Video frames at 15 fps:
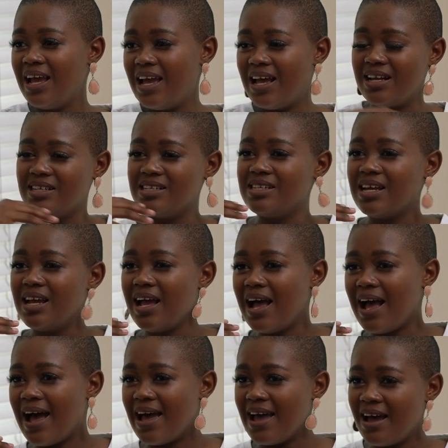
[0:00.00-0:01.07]
and
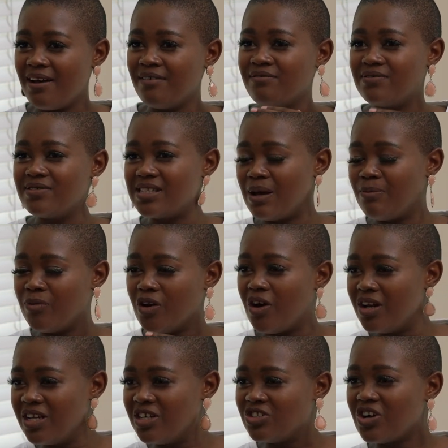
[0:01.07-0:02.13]
I have some
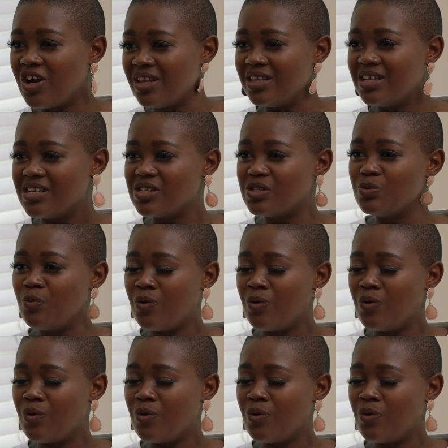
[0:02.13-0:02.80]
knowledge on this,